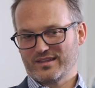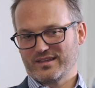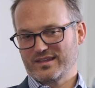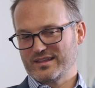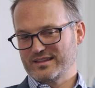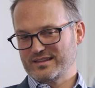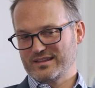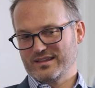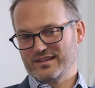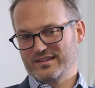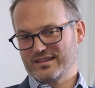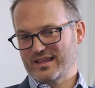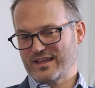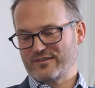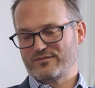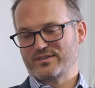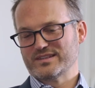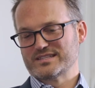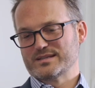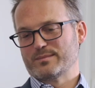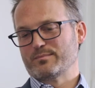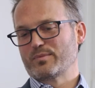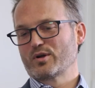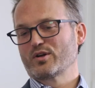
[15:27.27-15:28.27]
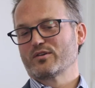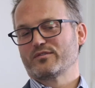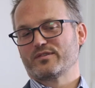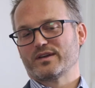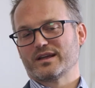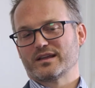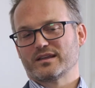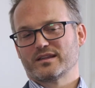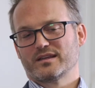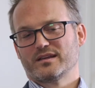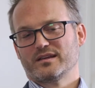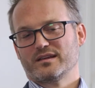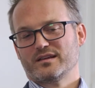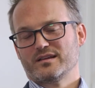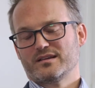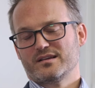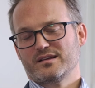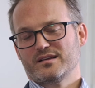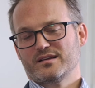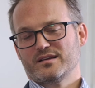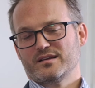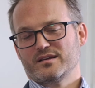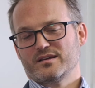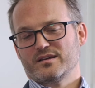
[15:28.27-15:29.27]
life isn't perfect.
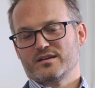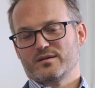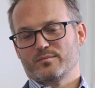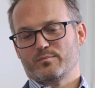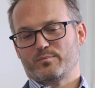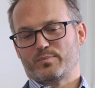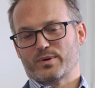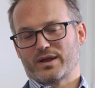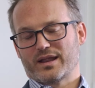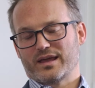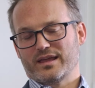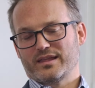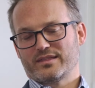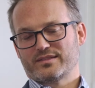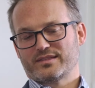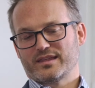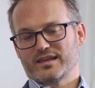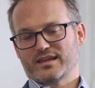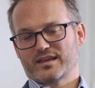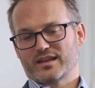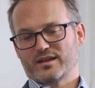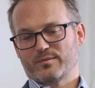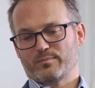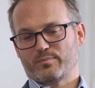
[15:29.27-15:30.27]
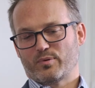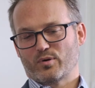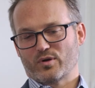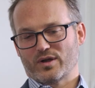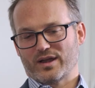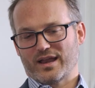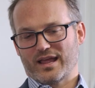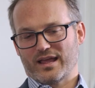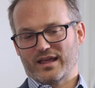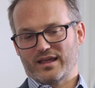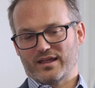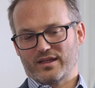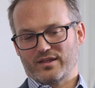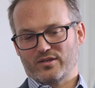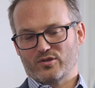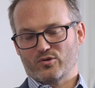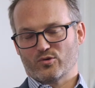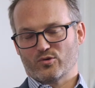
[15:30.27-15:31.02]
But I think an important